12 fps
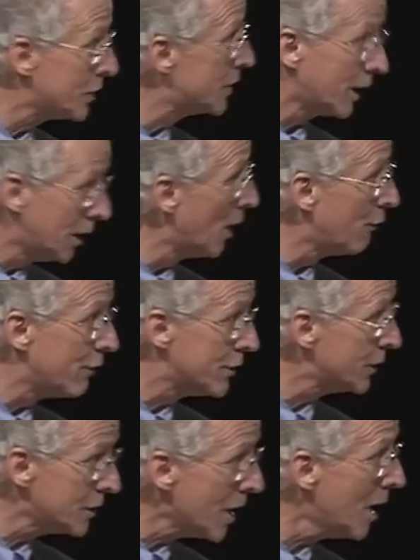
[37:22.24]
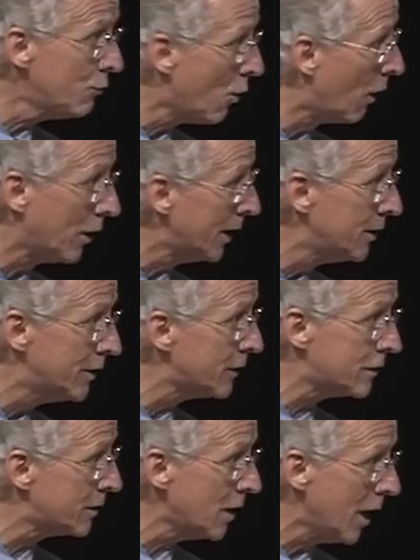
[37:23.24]
sticking over the sidewalk in this
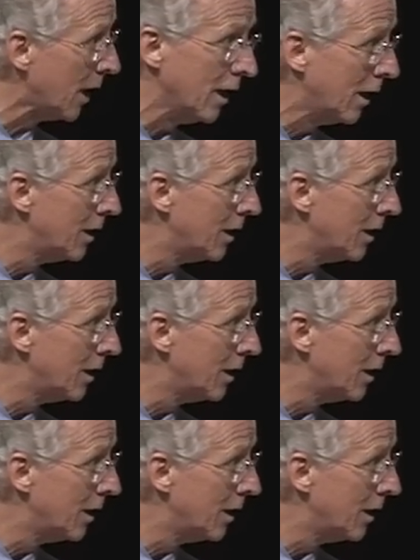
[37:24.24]
city.